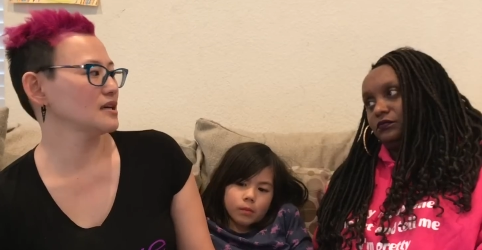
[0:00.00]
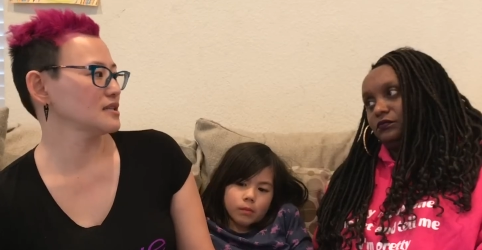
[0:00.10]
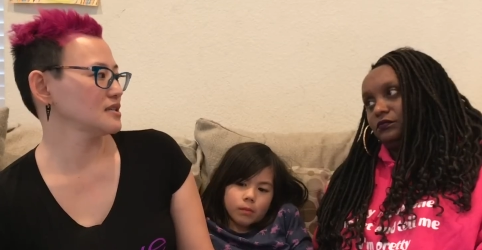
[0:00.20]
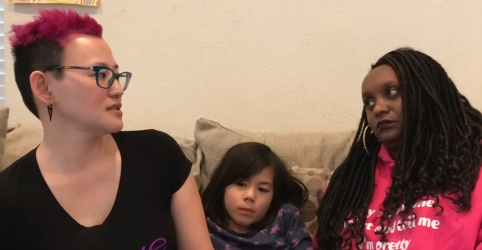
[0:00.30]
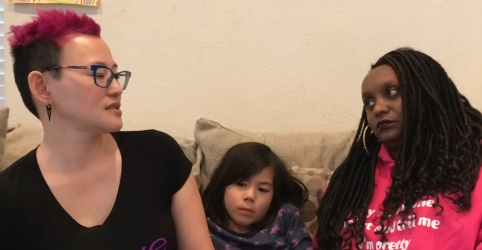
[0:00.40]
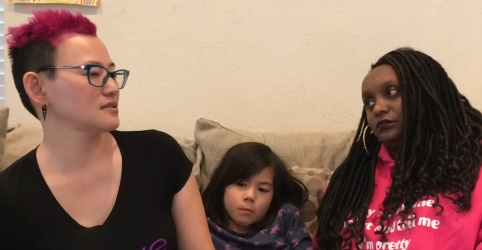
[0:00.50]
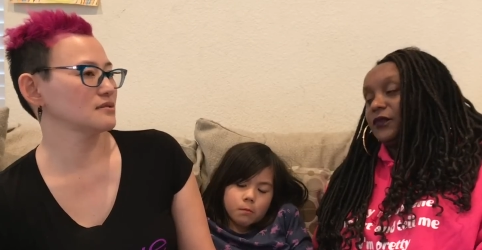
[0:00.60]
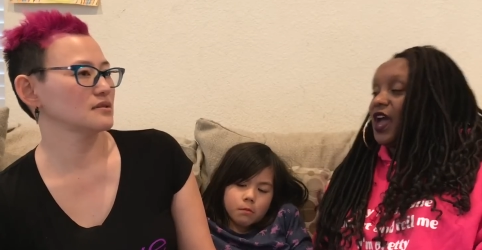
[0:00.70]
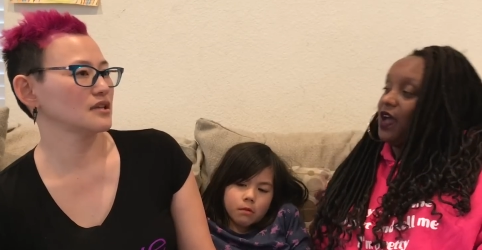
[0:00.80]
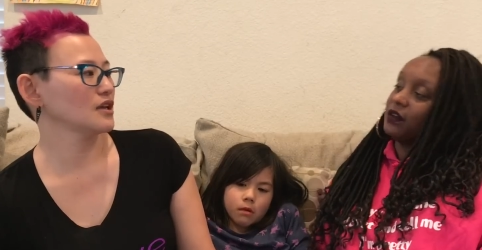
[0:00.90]
Speaker 1: Elliott's
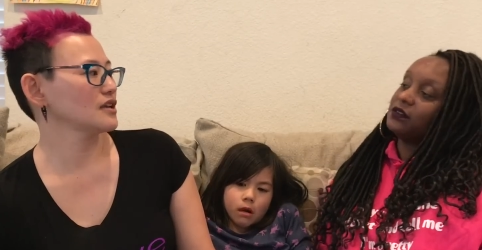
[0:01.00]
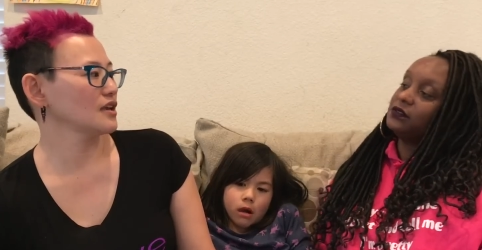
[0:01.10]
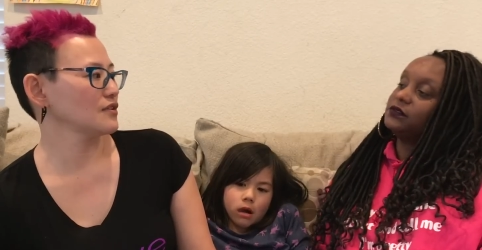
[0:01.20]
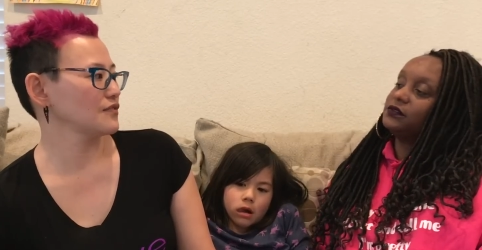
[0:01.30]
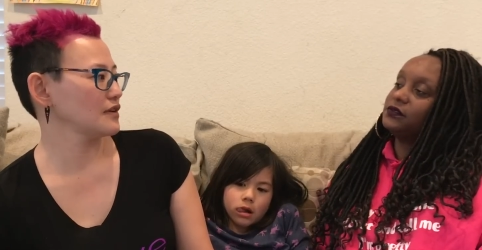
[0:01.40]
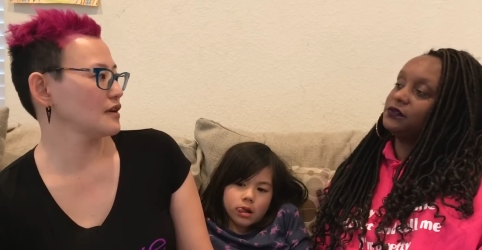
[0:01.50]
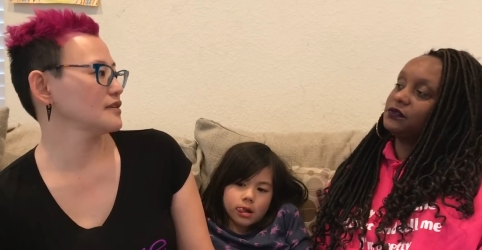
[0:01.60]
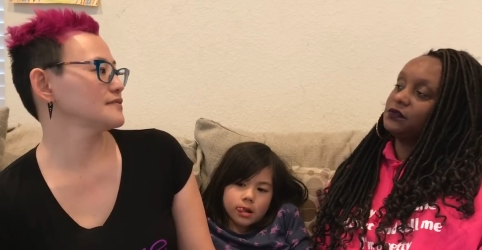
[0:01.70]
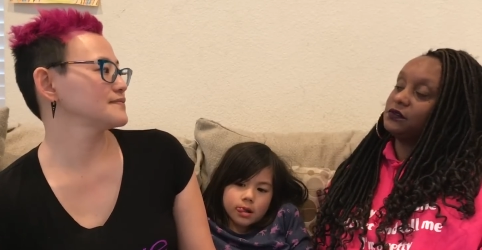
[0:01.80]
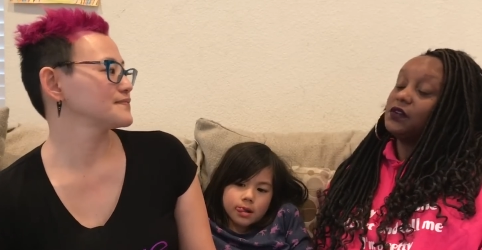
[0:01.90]
ah. get, get, Your Freak
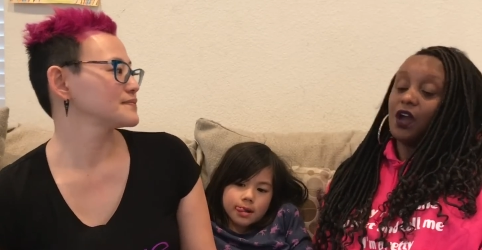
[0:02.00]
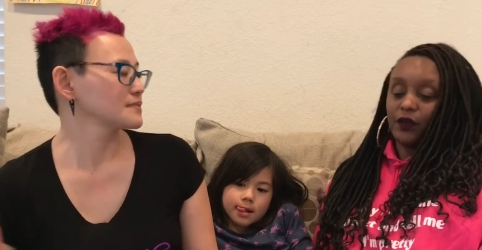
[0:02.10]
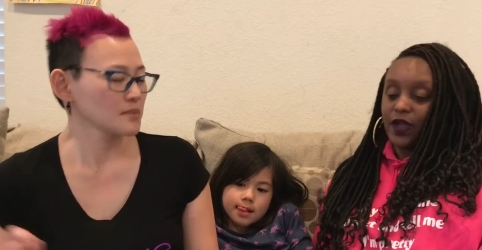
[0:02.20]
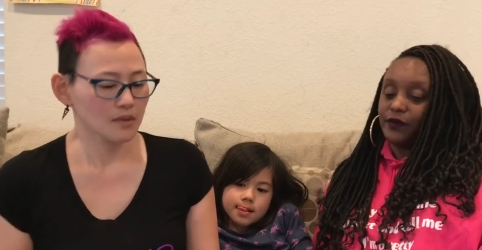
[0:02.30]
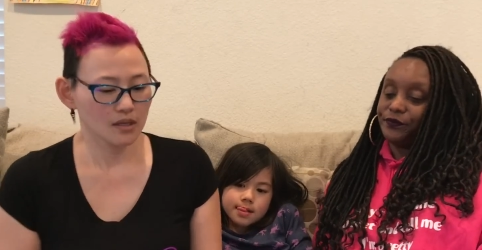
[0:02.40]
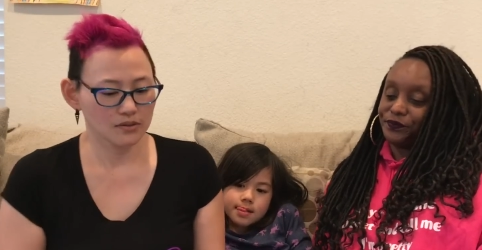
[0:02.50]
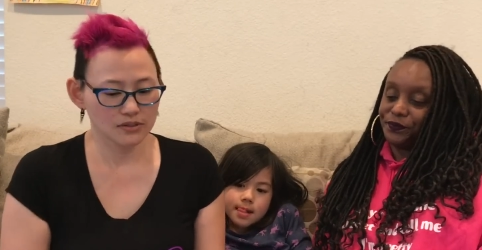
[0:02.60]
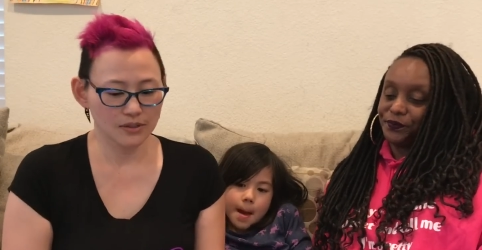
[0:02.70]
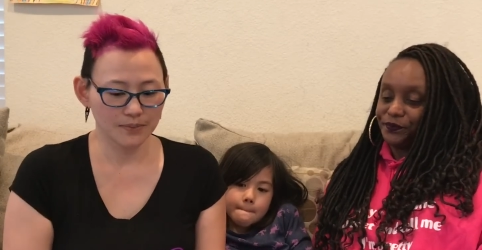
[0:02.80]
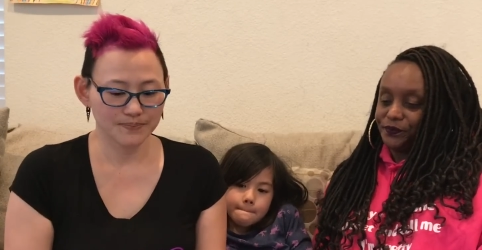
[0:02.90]
On." Okay. So,